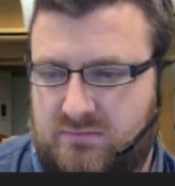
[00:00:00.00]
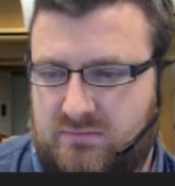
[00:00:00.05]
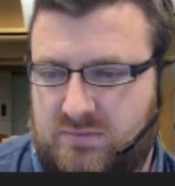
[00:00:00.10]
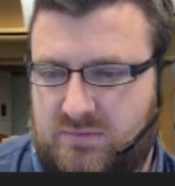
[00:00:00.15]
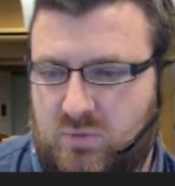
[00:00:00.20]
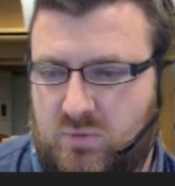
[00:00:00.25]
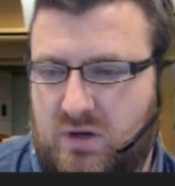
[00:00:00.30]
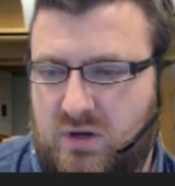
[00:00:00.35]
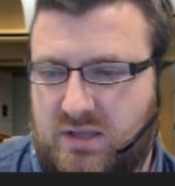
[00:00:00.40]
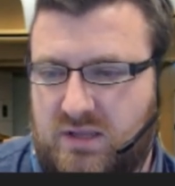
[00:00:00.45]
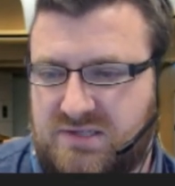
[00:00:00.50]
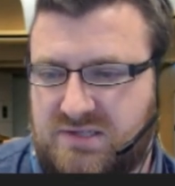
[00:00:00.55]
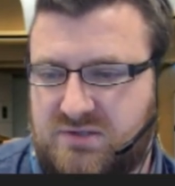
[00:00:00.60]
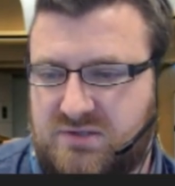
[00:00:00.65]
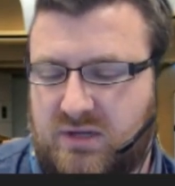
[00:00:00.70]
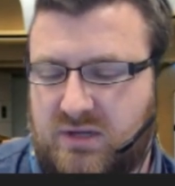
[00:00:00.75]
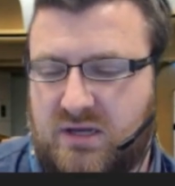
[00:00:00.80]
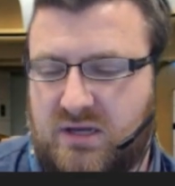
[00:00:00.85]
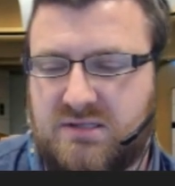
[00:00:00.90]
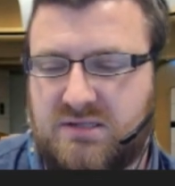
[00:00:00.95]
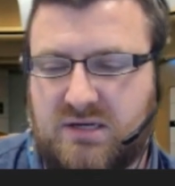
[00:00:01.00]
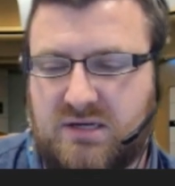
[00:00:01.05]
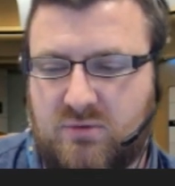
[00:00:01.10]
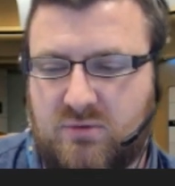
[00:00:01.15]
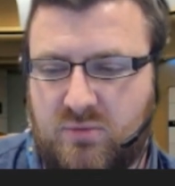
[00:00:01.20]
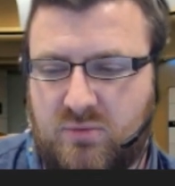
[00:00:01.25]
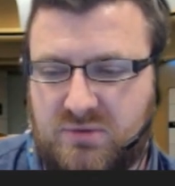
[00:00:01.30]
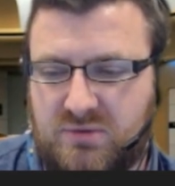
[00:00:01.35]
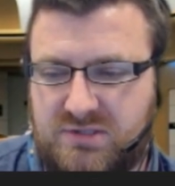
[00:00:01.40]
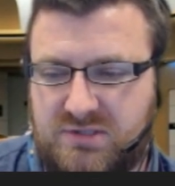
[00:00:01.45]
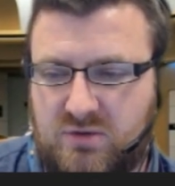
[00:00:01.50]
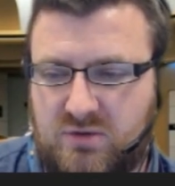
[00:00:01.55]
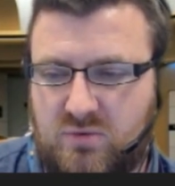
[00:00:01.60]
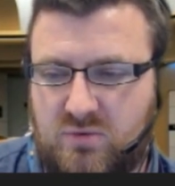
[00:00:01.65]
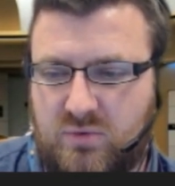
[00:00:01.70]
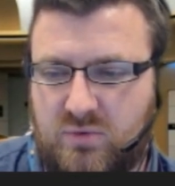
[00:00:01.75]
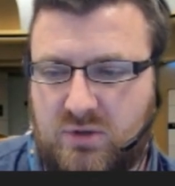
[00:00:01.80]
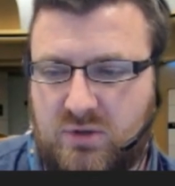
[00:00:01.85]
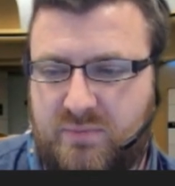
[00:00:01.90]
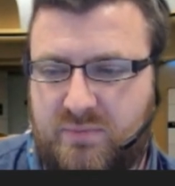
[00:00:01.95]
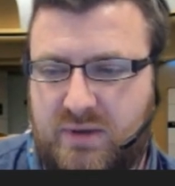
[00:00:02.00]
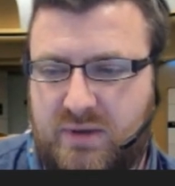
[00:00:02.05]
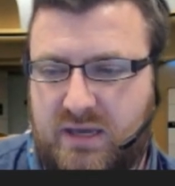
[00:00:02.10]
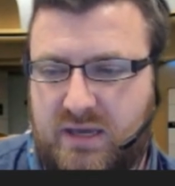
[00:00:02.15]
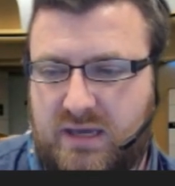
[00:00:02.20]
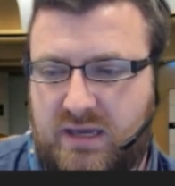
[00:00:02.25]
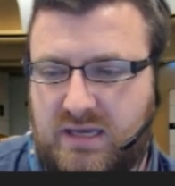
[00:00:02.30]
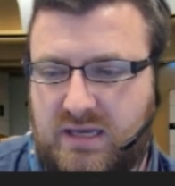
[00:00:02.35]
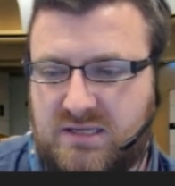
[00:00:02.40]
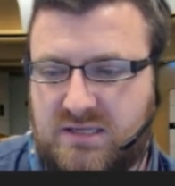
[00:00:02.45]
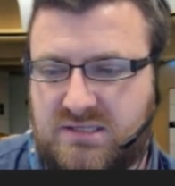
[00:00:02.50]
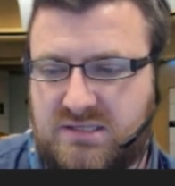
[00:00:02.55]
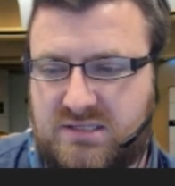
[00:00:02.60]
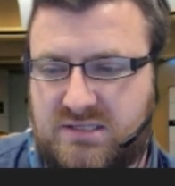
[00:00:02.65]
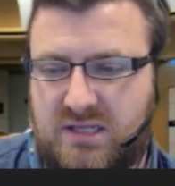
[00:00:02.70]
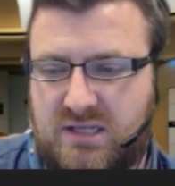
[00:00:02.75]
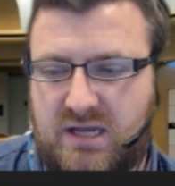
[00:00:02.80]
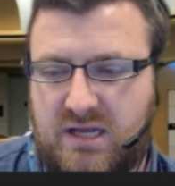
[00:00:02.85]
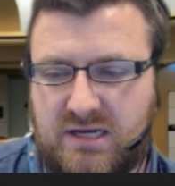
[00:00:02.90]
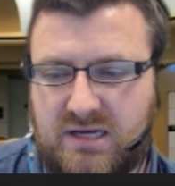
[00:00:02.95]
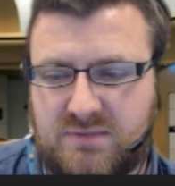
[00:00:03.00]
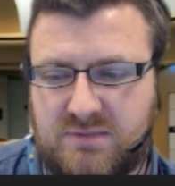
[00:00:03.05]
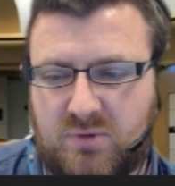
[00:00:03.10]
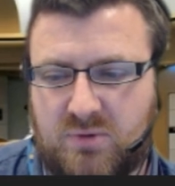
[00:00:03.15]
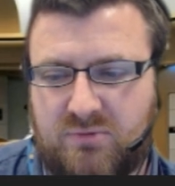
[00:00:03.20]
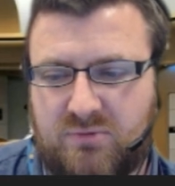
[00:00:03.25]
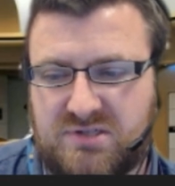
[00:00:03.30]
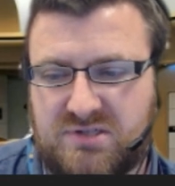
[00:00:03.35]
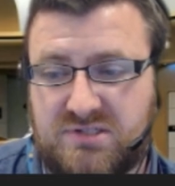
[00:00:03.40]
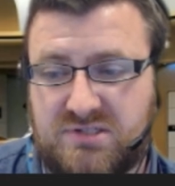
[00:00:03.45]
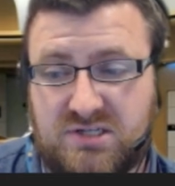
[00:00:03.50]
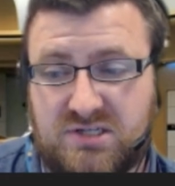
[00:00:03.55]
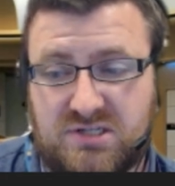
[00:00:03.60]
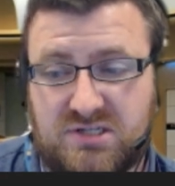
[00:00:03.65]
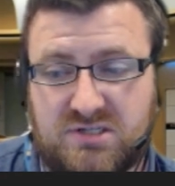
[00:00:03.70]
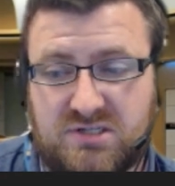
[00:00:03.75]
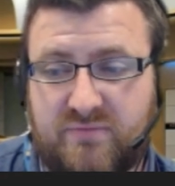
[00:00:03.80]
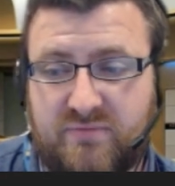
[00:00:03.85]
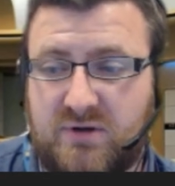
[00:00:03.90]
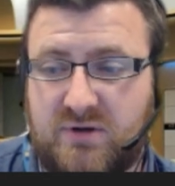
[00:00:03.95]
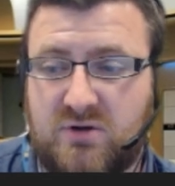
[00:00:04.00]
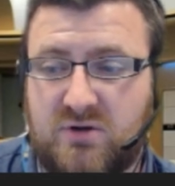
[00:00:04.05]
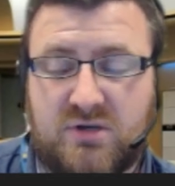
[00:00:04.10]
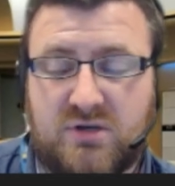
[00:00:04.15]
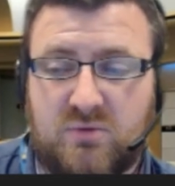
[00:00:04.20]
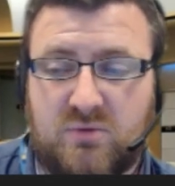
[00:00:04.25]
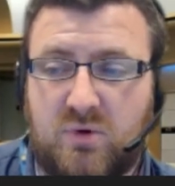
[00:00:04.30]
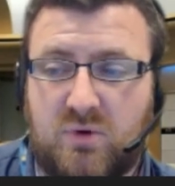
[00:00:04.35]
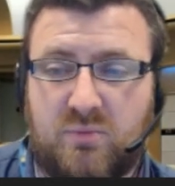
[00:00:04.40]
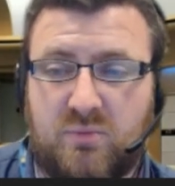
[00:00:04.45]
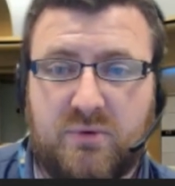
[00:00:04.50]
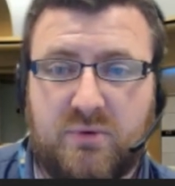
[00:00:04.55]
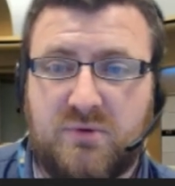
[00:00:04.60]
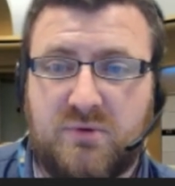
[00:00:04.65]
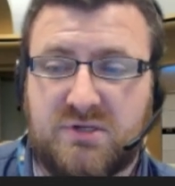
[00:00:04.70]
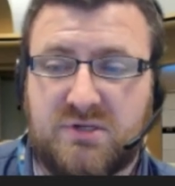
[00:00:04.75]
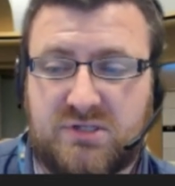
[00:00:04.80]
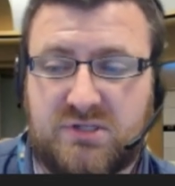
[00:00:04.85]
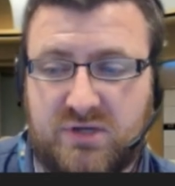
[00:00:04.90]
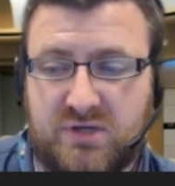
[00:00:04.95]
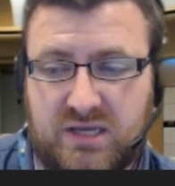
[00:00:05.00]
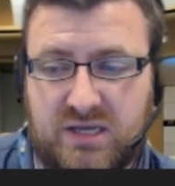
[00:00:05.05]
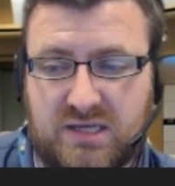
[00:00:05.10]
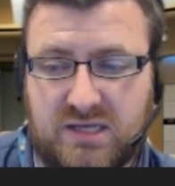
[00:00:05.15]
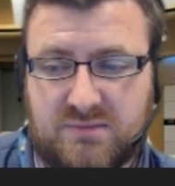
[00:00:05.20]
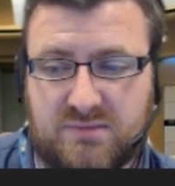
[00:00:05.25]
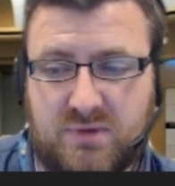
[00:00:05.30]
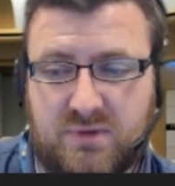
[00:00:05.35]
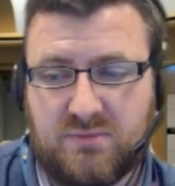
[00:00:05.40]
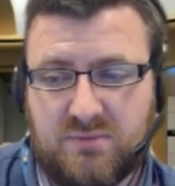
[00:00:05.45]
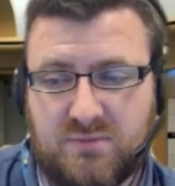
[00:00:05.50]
While that's doing it, I'll tell you what we'll do. We'll pick a slightly smaller presentation. So if we look at the one we were just looking at a moment